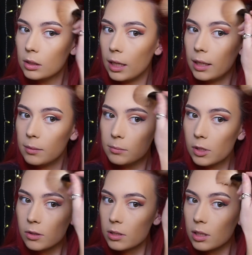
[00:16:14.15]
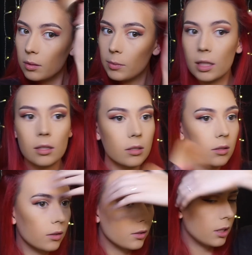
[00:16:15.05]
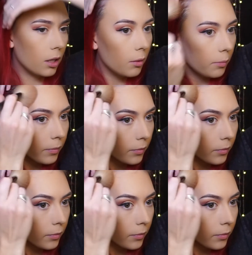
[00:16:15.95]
not too much on the top.